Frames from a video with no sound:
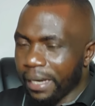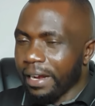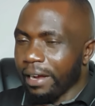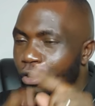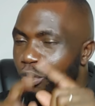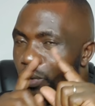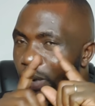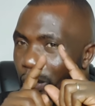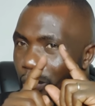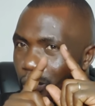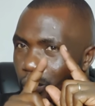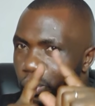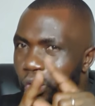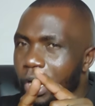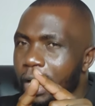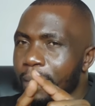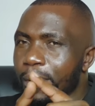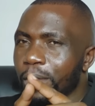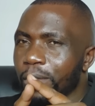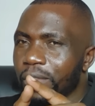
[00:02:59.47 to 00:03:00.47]
But I don't want to
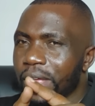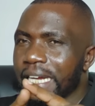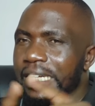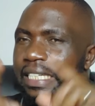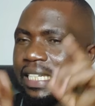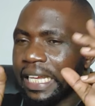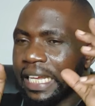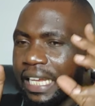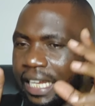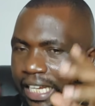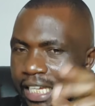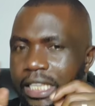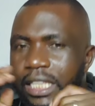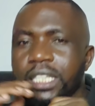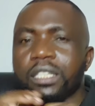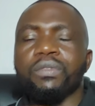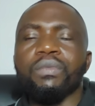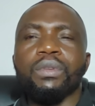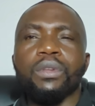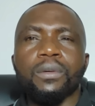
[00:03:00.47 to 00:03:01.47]
talk about that in
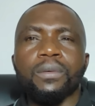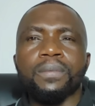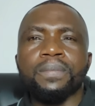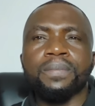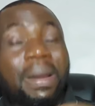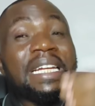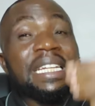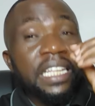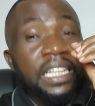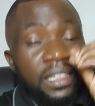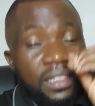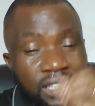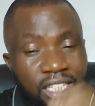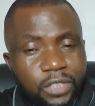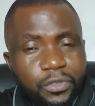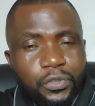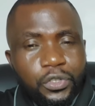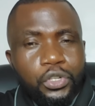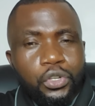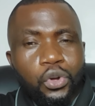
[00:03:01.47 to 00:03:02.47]
this video. But in
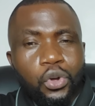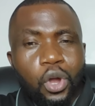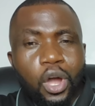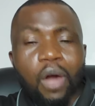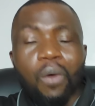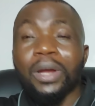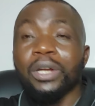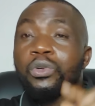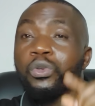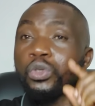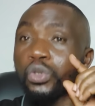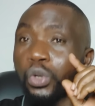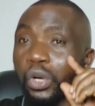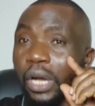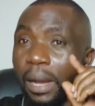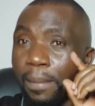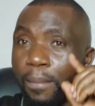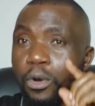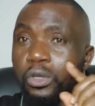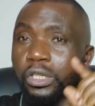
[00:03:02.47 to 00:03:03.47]
this video, I want to
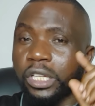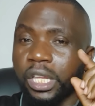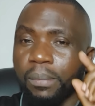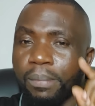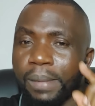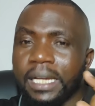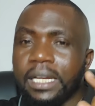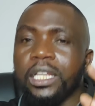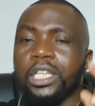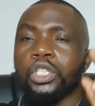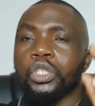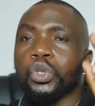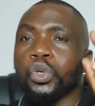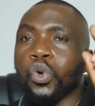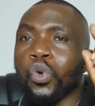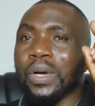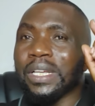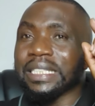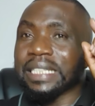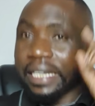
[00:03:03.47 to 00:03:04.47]
talk about Kimani
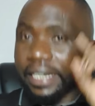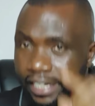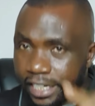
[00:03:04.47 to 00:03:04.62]
Ichungwa's